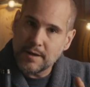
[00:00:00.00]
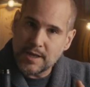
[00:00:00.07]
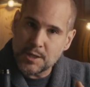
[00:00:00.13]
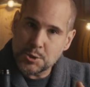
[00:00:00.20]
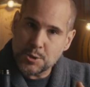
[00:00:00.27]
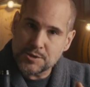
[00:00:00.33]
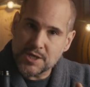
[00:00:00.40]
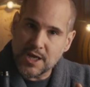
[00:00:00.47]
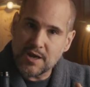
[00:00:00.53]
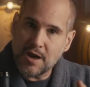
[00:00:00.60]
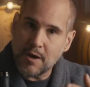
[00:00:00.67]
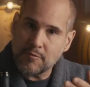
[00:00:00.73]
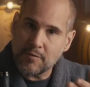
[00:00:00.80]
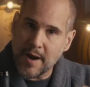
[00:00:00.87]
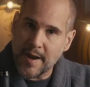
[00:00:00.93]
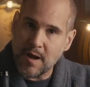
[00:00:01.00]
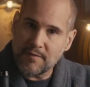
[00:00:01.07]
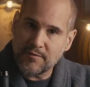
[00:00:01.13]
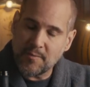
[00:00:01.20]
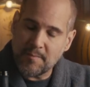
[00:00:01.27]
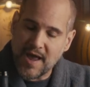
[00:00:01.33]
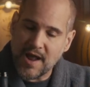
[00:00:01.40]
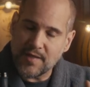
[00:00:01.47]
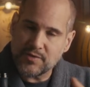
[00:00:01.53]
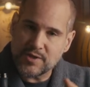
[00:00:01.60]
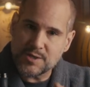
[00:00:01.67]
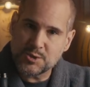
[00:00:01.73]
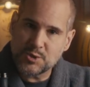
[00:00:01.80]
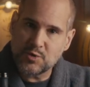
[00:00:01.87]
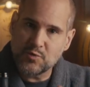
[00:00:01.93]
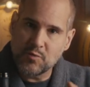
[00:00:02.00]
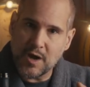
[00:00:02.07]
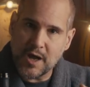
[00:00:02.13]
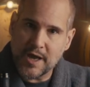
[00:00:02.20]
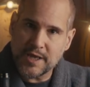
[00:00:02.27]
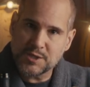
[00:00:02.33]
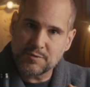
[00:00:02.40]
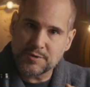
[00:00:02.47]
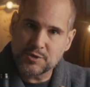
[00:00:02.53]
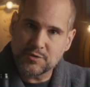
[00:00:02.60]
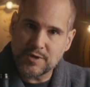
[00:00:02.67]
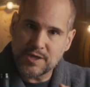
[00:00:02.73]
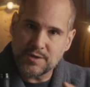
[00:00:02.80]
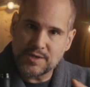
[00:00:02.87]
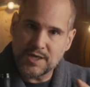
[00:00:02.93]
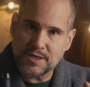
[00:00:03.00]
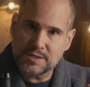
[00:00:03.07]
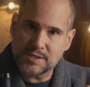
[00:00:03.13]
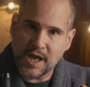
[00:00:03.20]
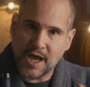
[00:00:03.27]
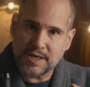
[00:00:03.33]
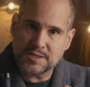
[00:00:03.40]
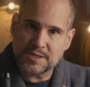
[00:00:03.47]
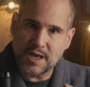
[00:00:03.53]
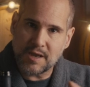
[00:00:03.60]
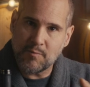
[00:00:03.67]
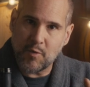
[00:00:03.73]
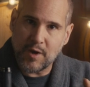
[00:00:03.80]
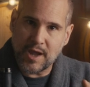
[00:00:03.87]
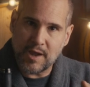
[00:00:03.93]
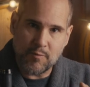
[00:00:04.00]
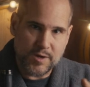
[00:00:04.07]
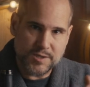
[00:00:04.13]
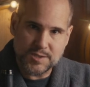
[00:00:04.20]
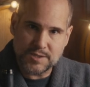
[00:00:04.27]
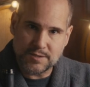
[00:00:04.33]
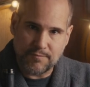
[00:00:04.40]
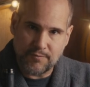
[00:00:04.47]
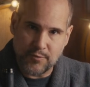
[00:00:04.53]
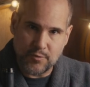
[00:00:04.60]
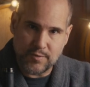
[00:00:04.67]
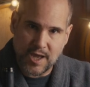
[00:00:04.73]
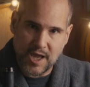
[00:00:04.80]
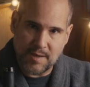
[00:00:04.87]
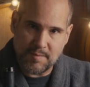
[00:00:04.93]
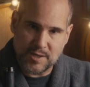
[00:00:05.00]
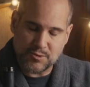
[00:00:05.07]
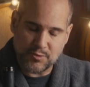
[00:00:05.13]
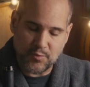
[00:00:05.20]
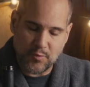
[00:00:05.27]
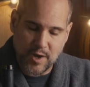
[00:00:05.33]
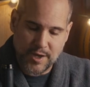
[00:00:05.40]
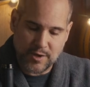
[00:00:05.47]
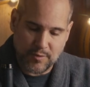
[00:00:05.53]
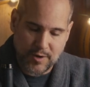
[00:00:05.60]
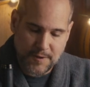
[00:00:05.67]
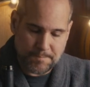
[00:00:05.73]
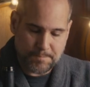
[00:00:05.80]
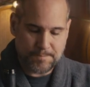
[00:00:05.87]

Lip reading: Interesting, right off the bat, these 2 wines were treated the exact same way once the fruit came into the winery.